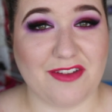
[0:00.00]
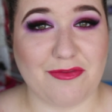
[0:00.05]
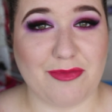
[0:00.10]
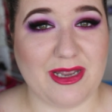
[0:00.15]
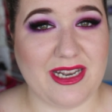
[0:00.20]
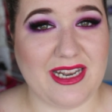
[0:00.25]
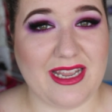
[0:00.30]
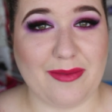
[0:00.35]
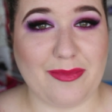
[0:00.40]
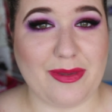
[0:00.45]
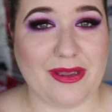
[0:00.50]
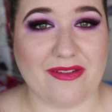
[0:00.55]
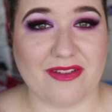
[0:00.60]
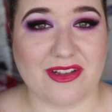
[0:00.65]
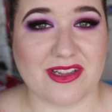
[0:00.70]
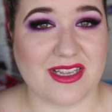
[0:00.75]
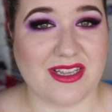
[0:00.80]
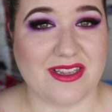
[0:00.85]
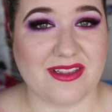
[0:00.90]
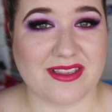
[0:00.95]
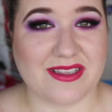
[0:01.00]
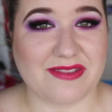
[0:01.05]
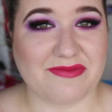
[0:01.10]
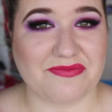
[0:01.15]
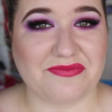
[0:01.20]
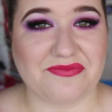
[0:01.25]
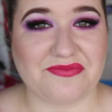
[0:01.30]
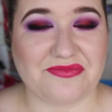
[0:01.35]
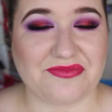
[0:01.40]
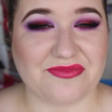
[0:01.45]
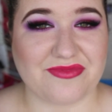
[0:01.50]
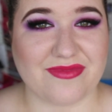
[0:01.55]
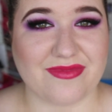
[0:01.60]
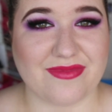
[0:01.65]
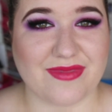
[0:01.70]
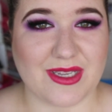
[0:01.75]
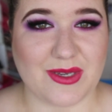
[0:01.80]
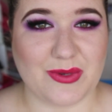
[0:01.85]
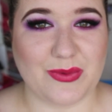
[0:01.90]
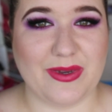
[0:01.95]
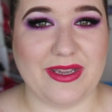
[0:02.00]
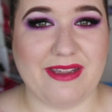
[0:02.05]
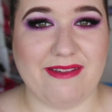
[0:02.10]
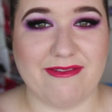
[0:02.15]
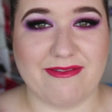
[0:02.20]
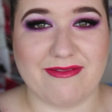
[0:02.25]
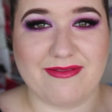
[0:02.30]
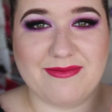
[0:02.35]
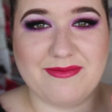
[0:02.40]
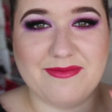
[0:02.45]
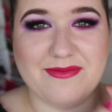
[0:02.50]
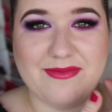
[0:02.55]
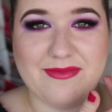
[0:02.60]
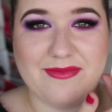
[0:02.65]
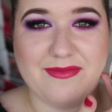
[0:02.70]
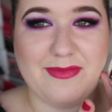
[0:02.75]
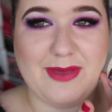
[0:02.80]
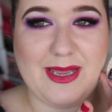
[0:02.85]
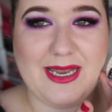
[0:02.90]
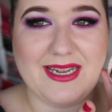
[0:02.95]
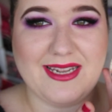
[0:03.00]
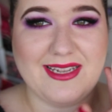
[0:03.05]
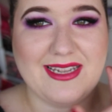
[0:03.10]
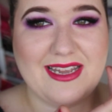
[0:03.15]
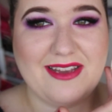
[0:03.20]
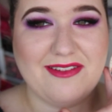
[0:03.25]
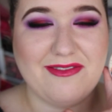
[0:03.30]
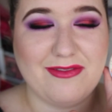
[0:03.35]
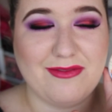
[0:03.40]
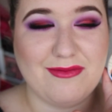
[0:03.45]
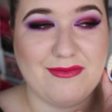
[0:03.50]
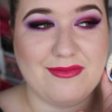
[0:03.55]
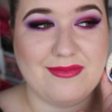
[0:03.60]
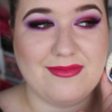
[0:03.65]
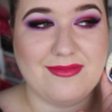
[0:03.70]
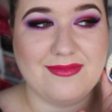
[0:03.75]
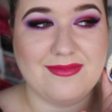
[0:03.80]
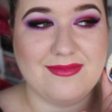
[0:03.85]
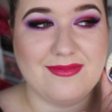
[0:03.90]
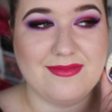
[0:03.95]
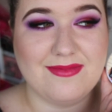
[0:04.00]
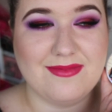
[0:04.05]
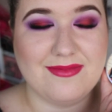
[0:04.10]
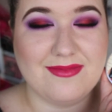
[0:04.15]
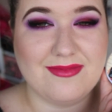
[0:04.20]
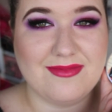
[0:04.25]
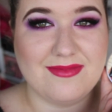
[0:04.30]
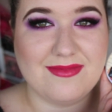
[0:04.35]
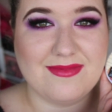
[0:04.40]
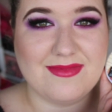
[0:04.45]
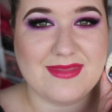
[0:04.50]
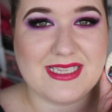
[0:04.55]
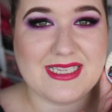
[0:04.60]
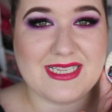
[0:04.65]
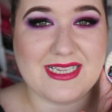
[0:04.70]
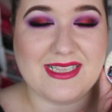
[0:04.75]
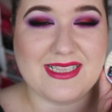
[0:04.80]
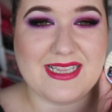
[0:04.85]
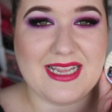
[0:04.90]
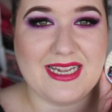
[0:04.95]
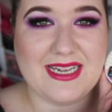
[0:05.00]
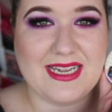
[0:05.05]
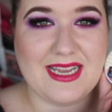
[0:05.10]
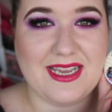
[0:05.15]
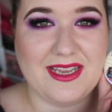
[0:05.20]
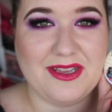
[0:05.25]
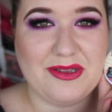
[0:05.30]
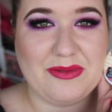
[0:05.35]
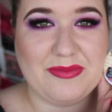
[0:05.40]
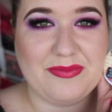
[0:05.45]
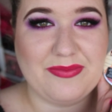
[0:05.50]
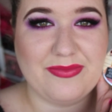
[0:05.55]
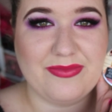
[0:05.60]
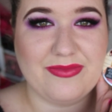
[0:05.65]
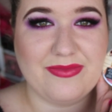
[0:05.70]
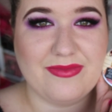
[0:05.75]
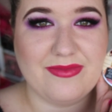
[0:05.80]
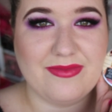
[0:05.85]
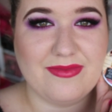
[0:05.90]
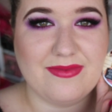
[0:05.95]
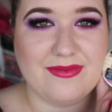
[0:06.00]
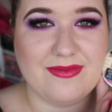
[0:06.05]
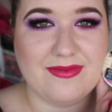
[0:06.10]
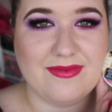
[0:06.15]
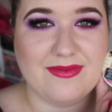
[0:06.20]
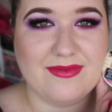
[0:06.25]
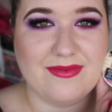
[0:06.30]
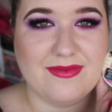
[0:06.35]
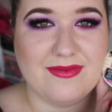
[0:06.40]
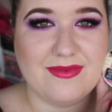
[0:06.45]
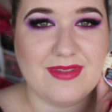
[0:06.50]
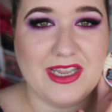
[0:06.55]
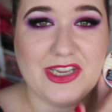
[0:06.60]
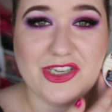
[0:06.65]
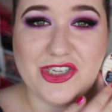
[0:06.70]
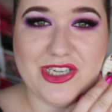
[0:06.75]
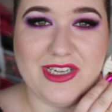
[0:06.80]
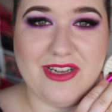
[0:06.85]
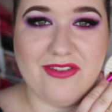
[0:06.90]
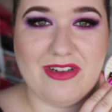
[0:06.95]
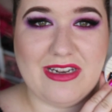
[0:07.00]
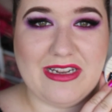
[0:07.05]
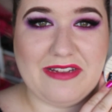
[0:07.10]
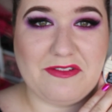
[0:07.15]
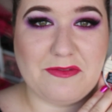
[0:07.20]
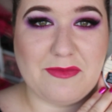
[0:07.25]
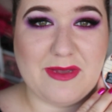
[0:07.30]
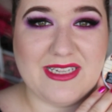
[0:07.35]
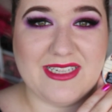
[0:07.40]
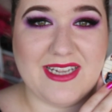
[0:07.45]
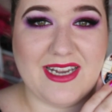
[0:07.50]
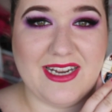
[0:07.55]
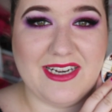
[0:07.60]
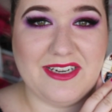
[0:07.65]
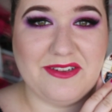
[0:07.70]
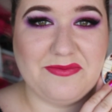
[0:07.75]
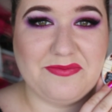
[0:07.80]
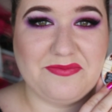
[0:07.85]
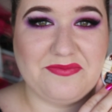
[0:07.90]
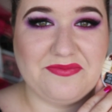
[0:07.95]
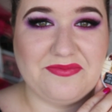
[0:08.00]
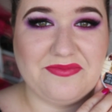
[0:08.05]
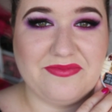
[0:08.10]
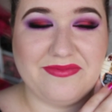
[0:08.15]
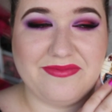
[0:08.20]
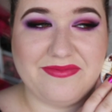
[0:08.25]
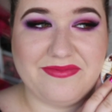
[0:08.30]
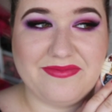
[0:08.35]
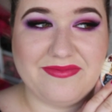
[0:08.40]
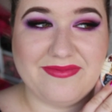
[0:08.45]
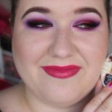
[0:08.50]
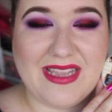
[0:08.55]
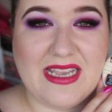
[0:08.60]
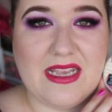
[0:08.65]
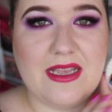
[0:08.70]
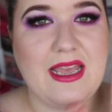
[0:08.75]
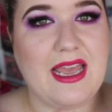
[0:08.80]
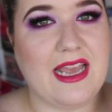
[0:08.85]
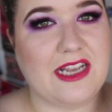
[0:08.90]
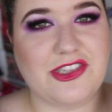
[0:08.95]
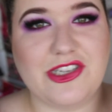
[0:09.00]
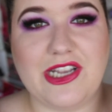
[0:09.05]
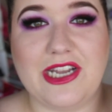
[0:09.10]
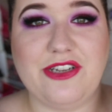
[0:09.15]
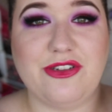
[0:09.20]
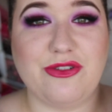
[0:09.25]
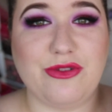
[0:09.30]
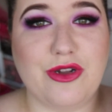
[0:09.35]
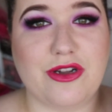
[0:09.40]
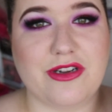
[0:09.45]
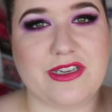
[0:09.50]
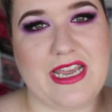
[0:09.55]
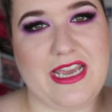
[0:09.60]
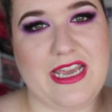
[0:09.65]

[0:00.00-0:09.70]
been happy ever since. We've been in love since that day, and she never leaves my side. Actually, I do not